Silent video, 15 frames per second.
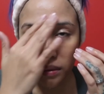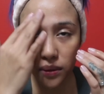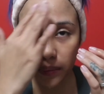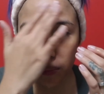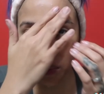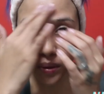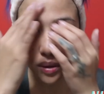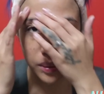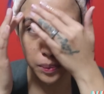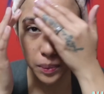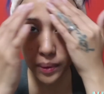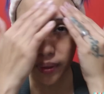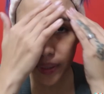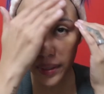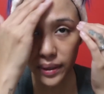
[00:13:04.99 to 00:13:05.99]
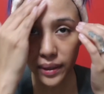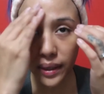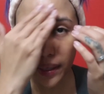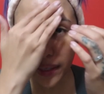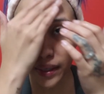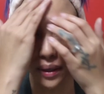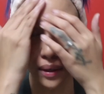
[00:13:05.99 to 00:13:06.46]
So I'm just putting
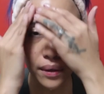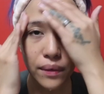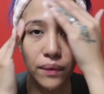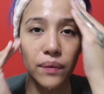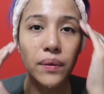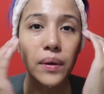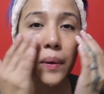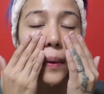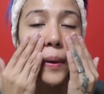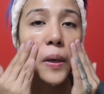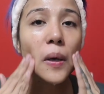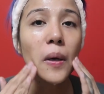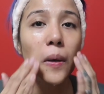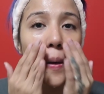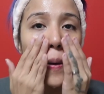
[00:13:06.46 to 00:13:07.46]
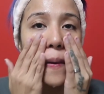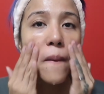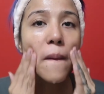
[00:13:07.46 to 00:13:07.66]
that everywhere.